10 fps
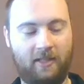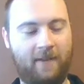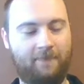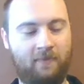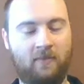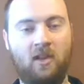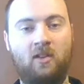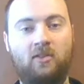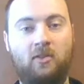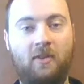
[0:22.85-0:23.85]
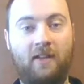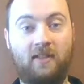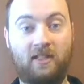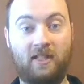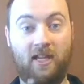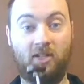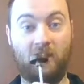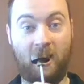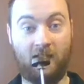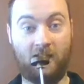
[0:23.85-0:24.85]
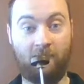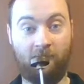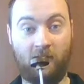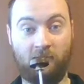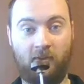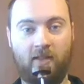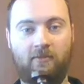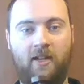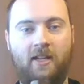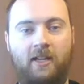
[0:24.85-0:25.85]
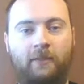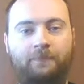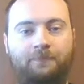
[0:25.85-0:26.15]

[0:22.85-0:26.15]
Okay, so we have the standard 8-cup French press right here.